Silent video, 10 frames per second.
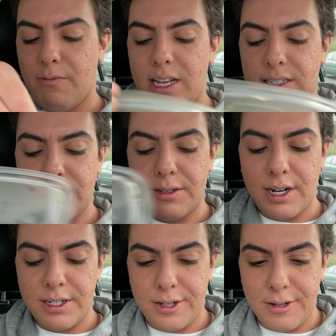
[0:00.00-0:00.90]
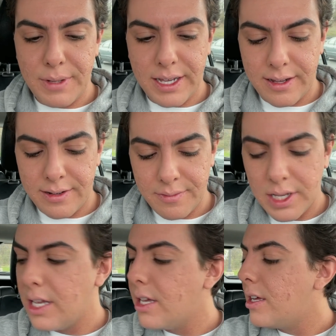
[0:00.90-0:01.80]
Why is that so hard to open?
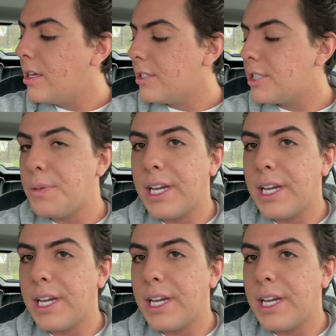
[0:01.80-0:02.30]
So